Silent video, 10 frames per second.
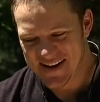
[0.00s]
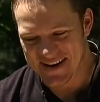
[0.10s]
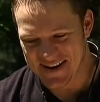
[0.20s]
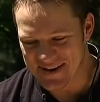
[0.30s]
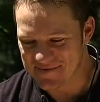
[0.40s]

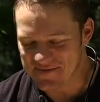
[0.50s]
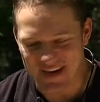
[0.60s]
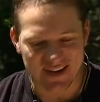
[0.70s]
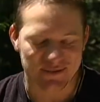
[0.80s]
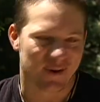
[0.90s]
um,
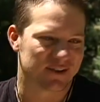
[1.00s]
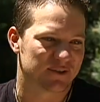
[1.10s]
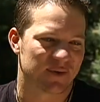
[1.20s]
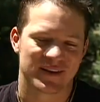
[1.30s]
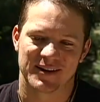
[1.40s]
and get to watch
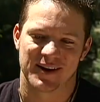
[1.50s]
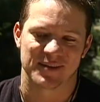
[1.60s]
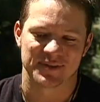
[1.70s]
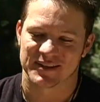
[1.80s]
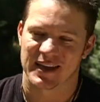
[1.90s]
us play the
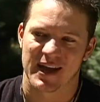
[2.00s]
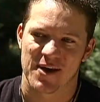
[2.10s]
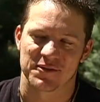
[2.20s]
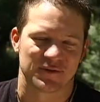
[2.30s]
Cubs, get to hang out on the